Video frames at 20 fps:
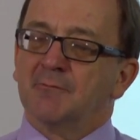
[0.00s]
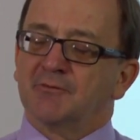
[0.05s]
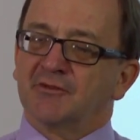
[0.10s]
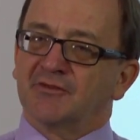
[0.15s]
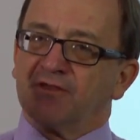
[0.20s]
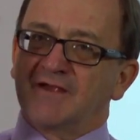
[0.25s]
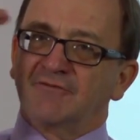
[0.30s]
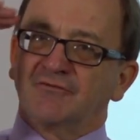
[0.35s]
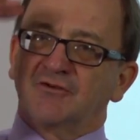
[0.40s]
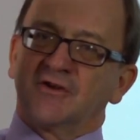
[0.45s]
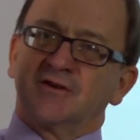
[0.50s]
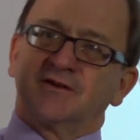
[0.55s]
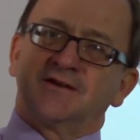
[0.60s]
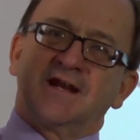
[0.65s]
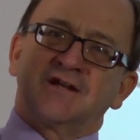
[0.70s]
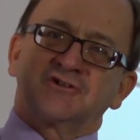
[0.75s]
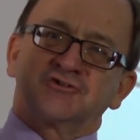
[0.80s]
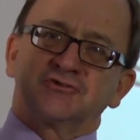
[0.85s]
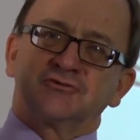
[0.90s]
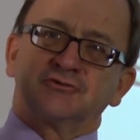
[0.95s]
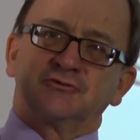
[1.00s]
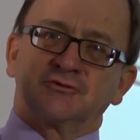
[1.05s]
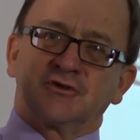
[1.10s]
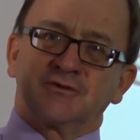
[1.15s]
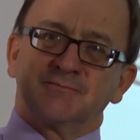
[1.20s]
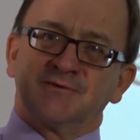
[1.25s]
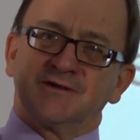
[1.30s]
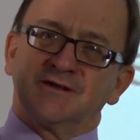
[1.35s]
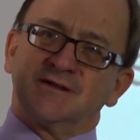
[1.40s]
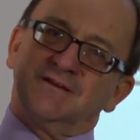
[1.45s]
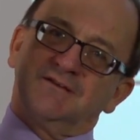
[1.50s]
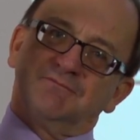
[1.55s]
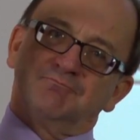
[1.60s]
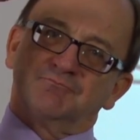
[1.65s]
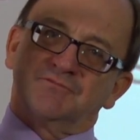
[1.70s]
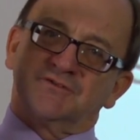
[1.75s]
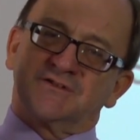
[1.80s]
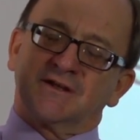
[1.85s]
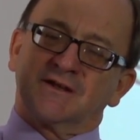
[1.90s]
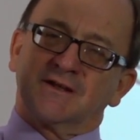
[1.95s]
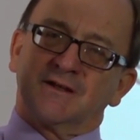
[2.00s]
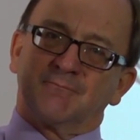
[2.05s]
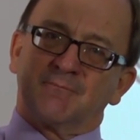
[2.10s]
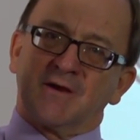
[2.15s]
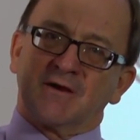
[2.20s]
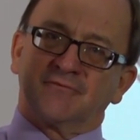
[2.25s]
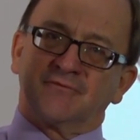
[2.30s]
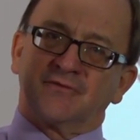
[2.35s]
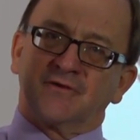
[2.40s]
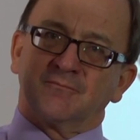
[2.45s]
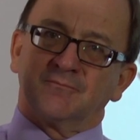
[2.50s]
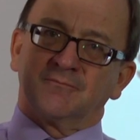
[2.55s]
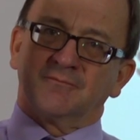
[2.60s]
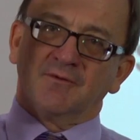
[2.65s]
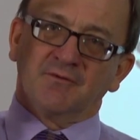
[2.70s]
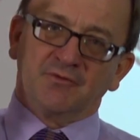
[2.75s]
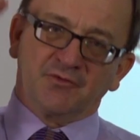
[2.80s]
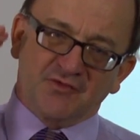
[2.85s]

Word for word: but they've got a national committee sitting above them.